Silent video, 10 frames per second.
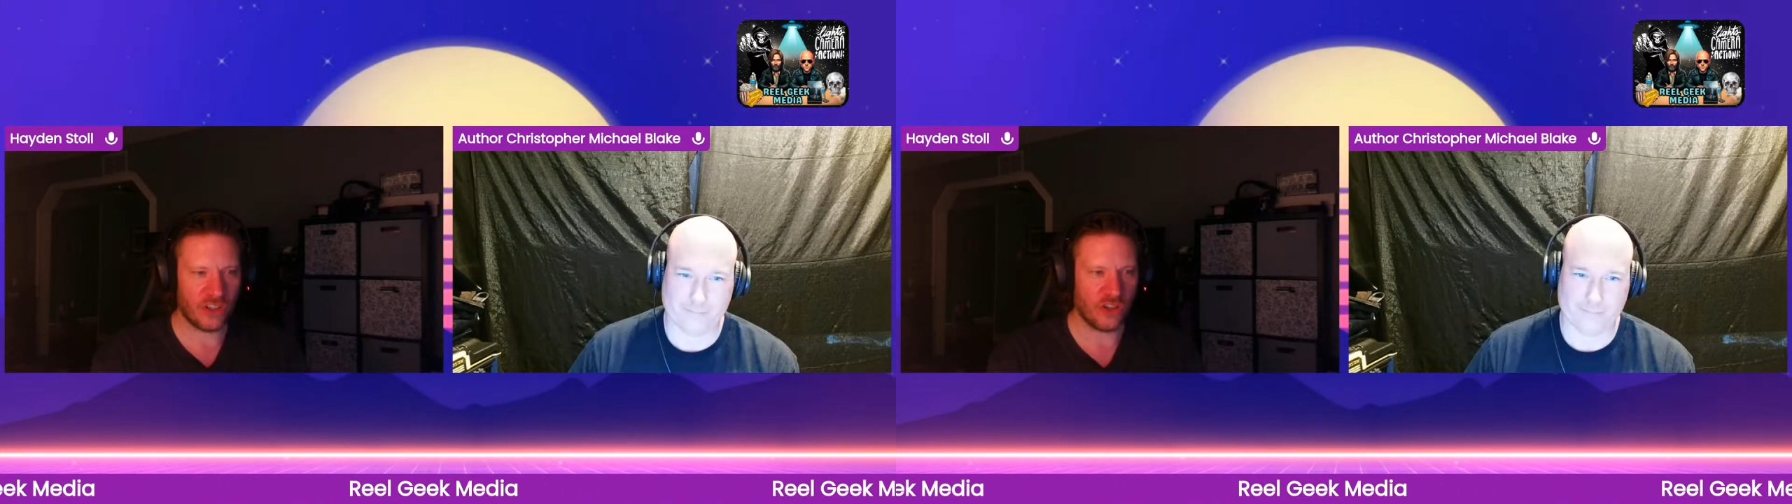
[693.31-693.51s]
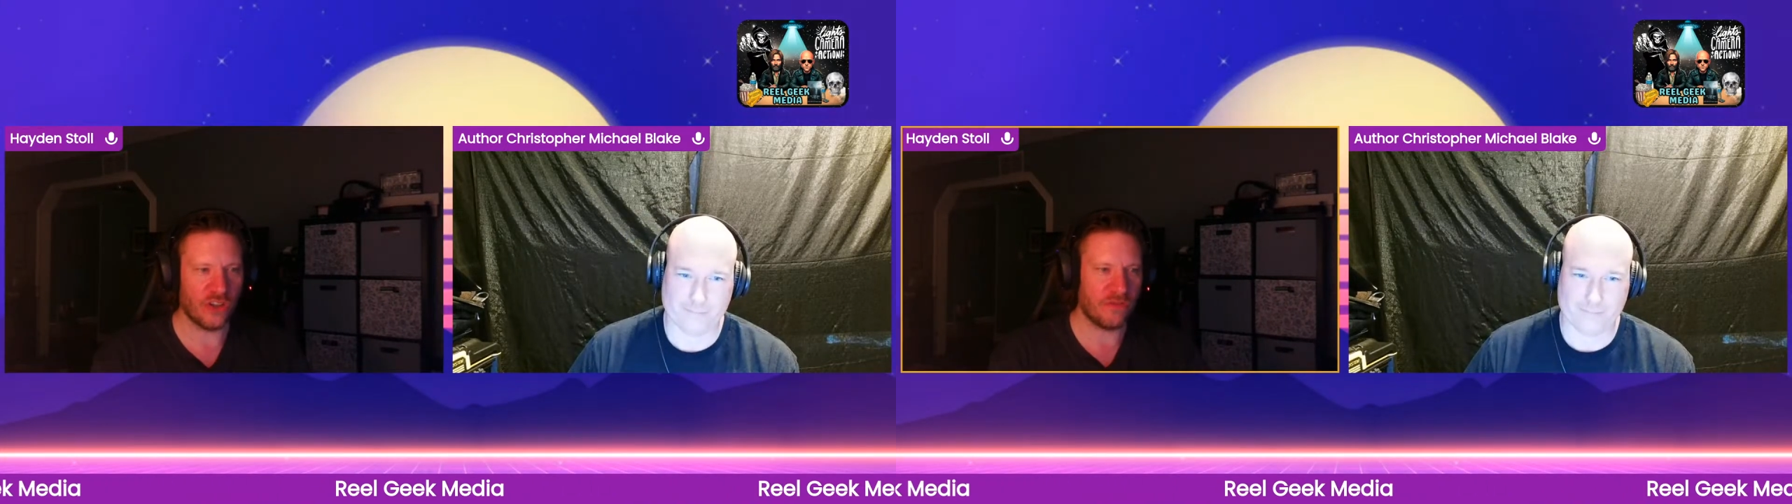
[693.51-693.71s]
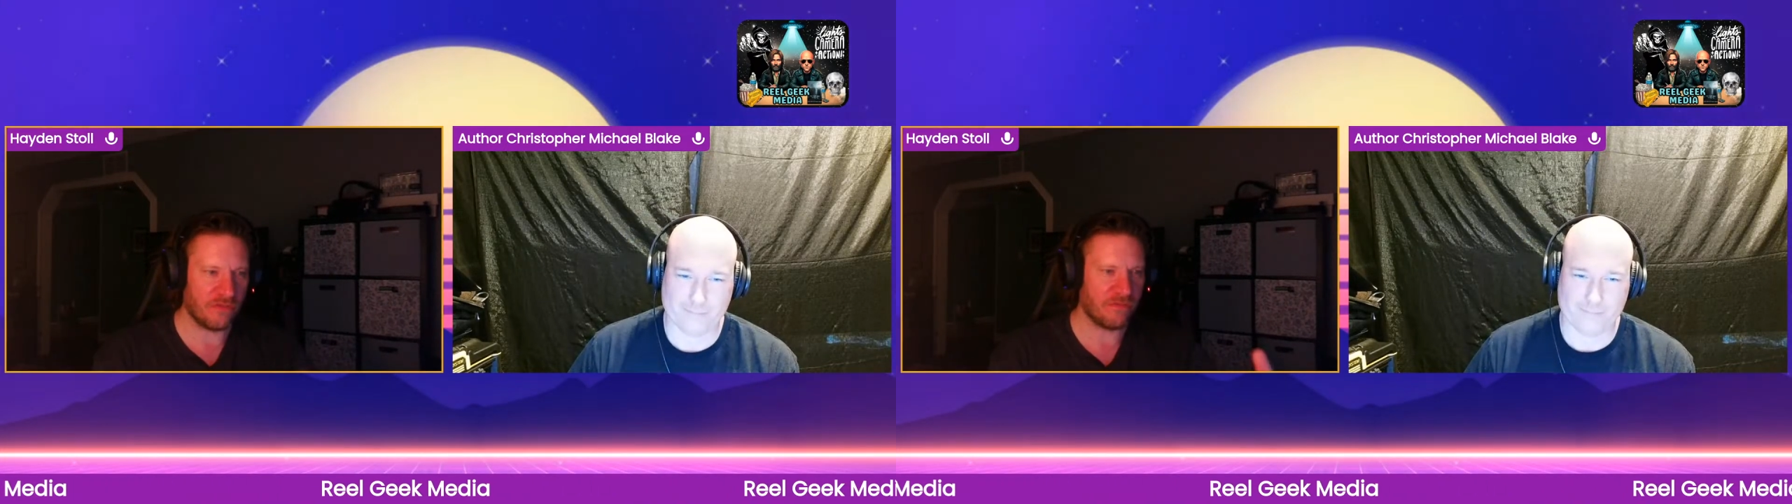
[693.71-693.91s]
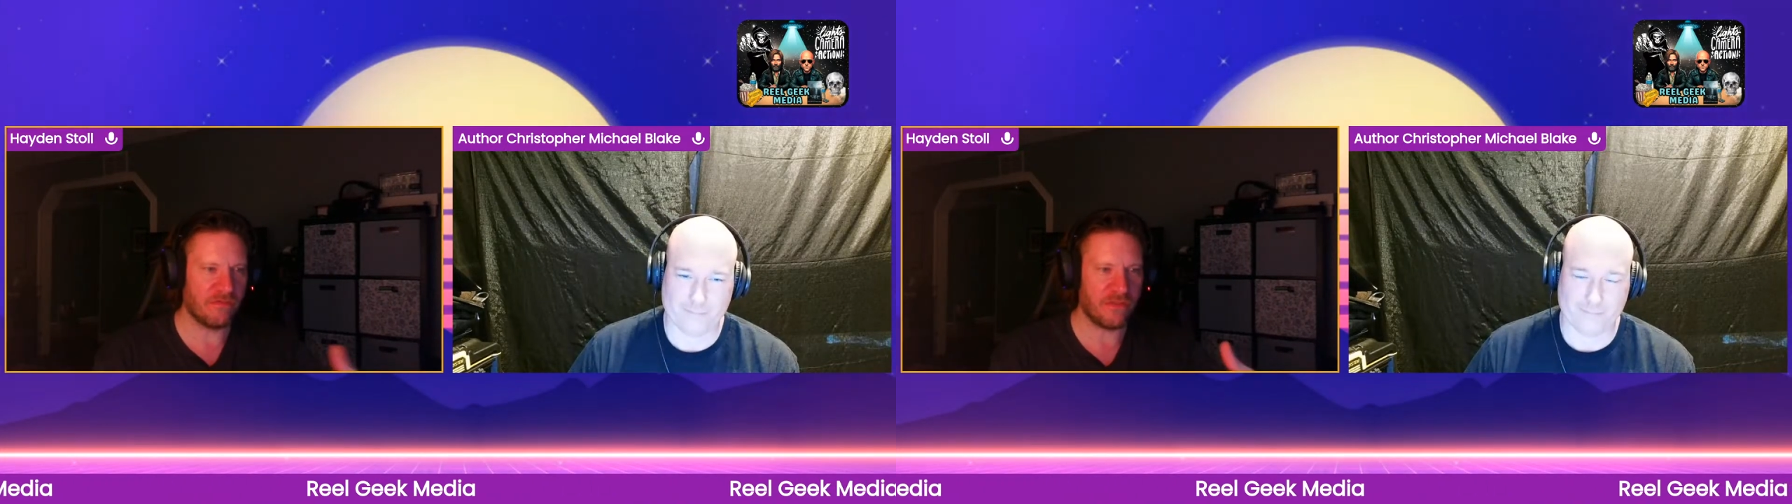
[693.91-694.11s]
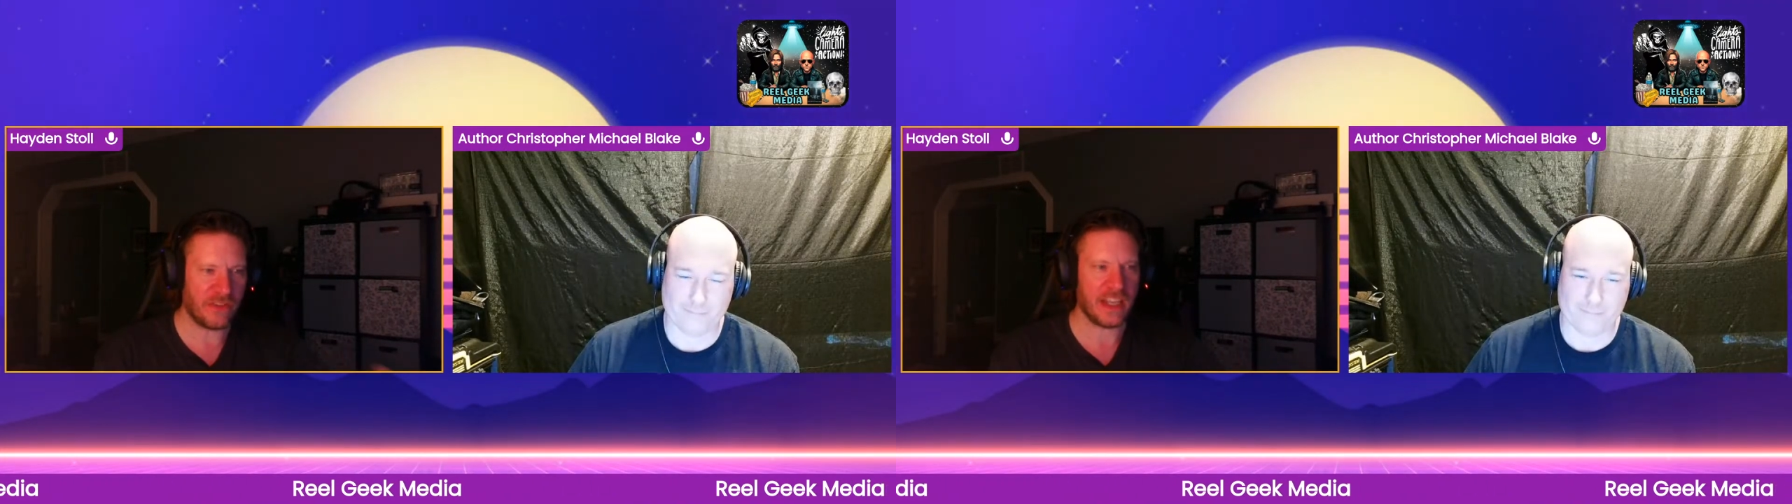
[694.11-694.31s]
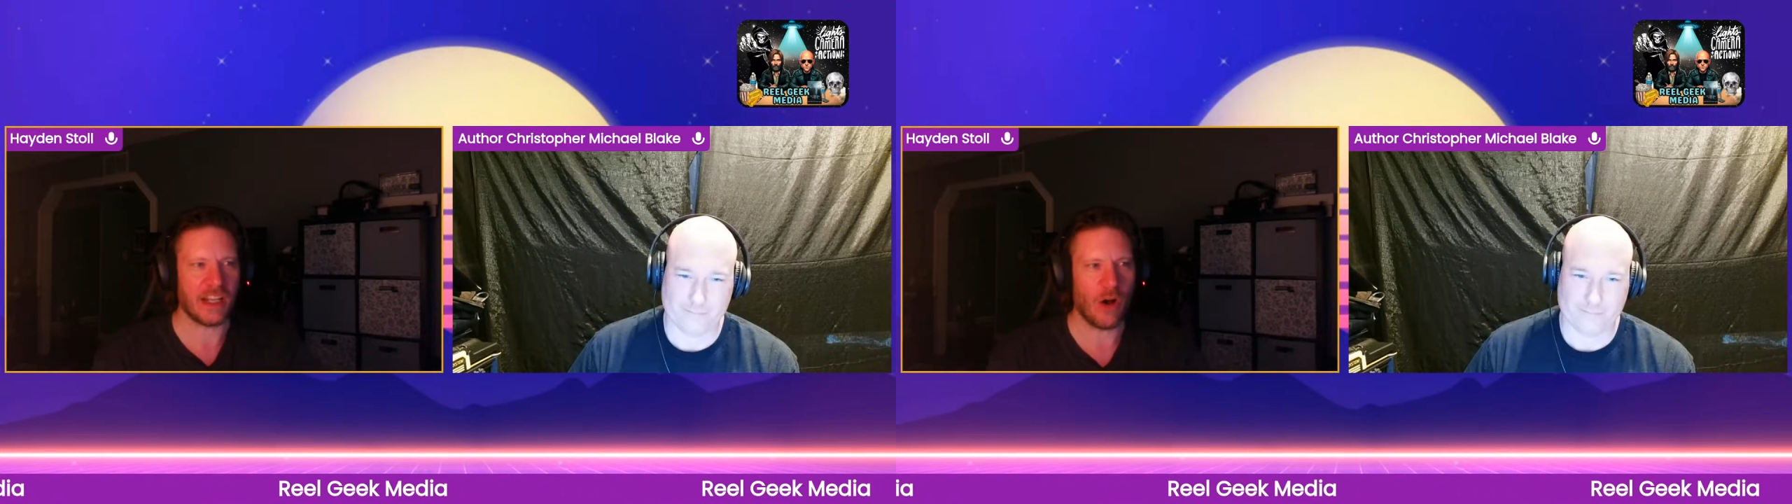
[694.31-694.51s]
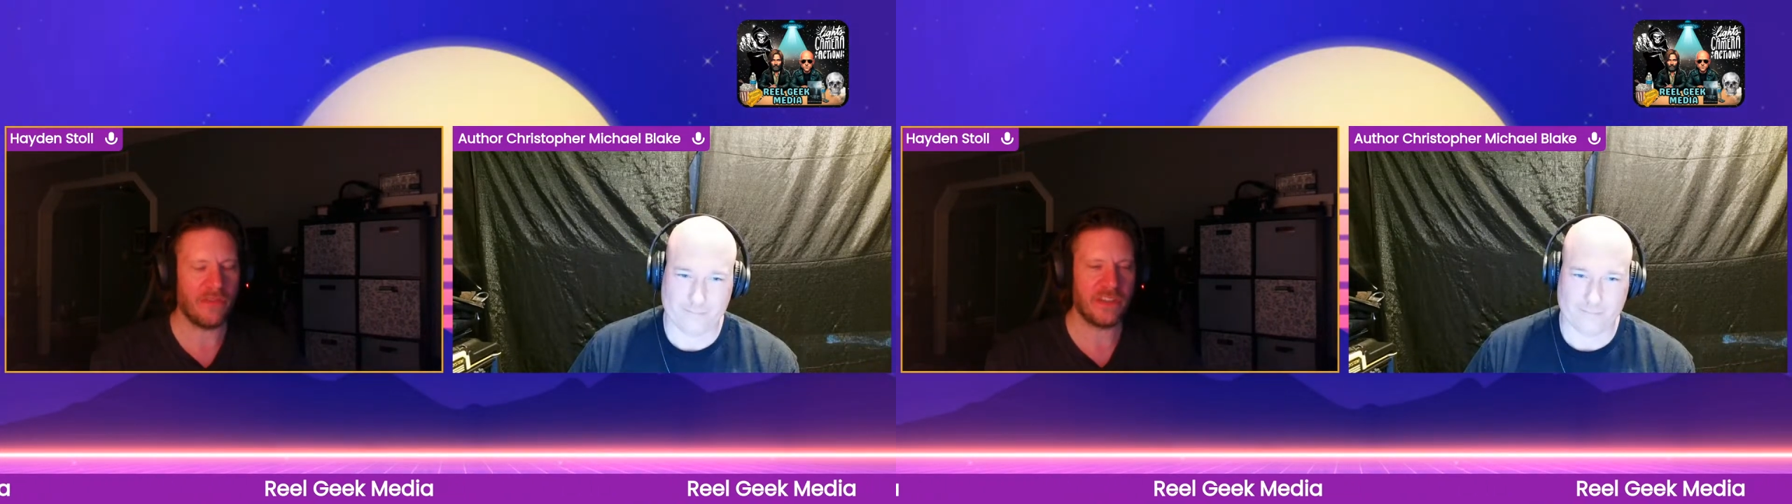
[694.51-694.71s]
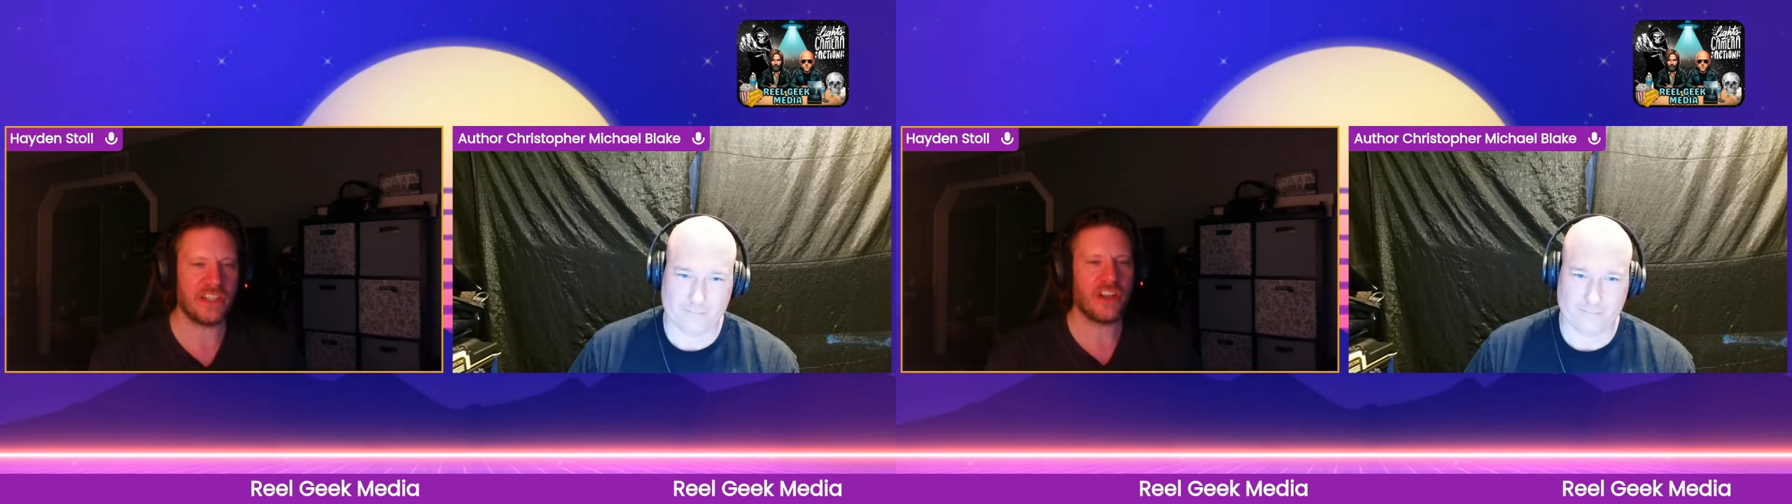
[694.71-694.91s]
good feeding
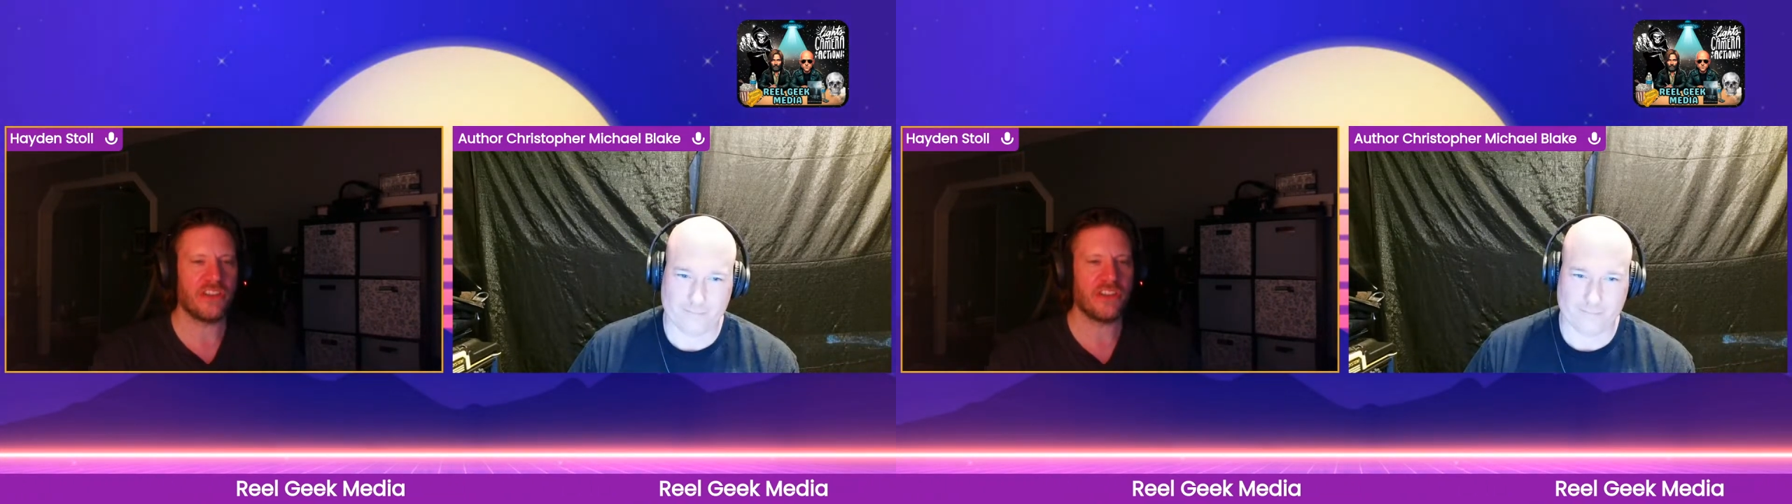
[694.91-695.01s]
off each